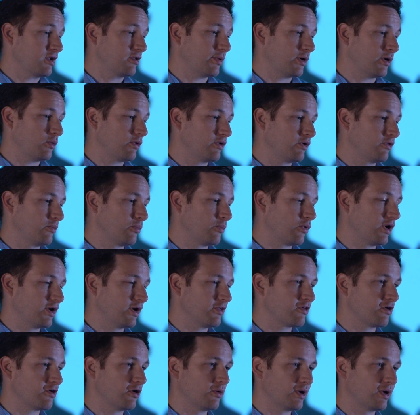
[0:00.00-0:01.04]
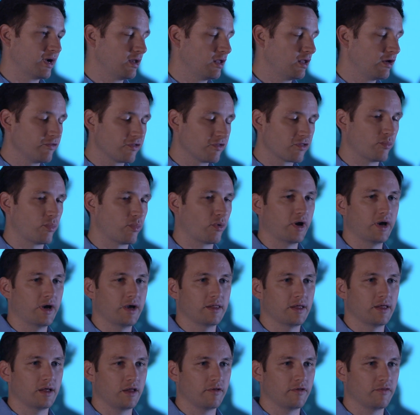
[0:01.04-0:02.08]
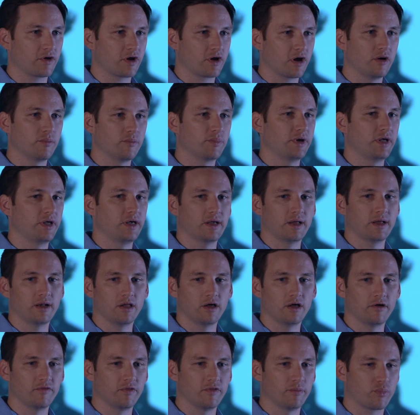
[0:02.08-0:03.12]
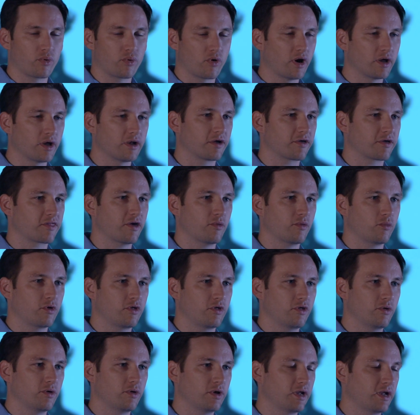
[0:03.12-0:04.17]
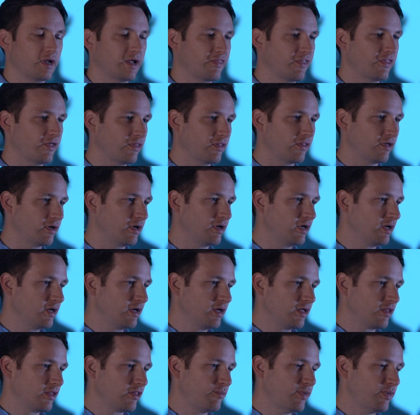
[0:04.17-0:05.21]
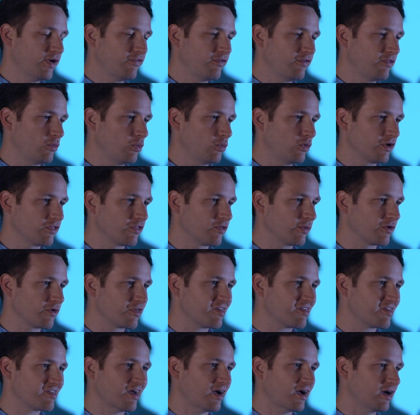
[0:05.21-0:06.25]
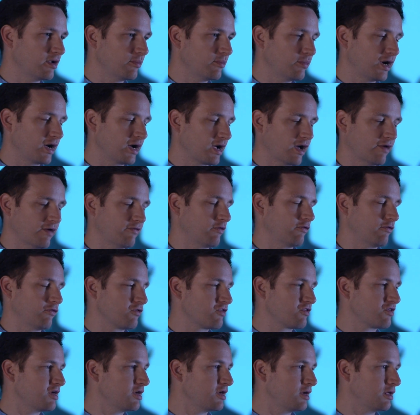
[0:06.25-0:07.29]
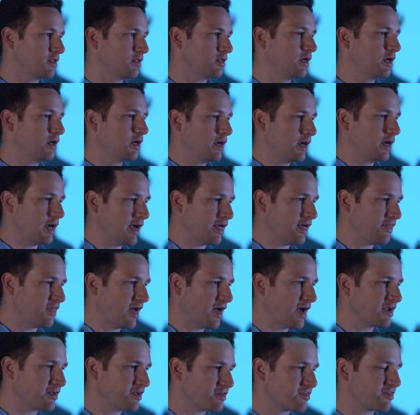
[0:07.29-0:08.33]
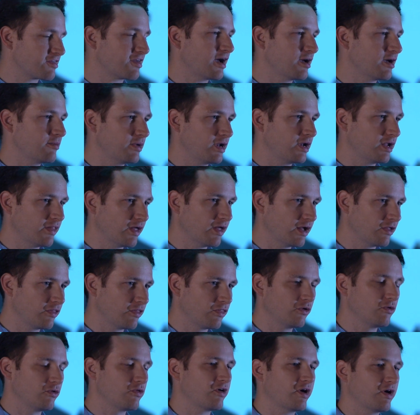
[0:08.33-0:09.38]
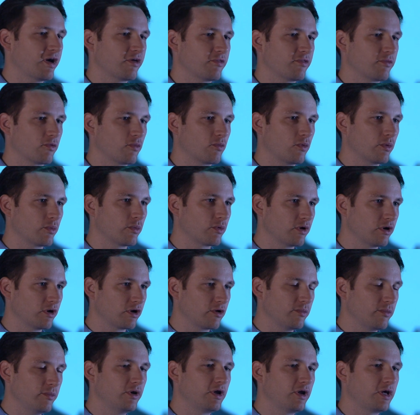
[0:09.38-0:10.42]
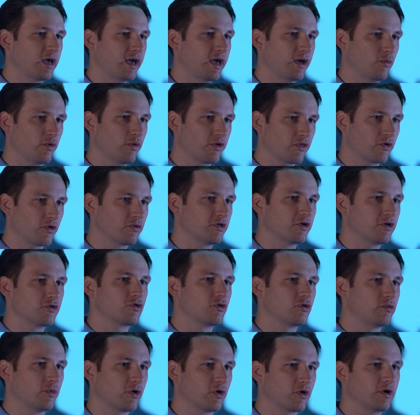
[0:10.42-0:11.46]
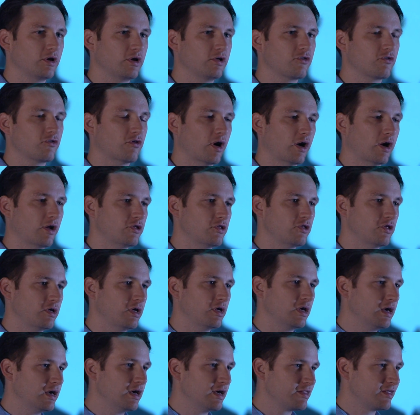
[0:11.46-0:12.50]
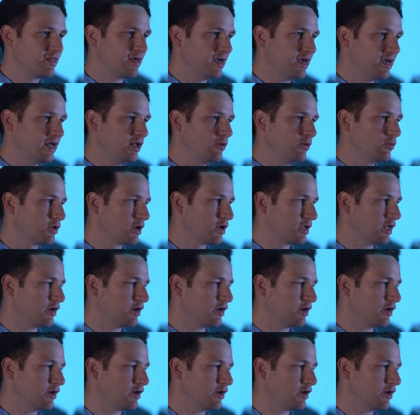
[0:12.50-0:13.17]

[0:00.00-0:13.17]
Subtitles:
about where the brand's going. I love this brand, I love the company, and I love the products that we're doing, and I think the P51 is the most exciting bike I've ever seen. And that excitement and that enthusiasm is what we're going to communicate with our digital marketing strategy to anyone and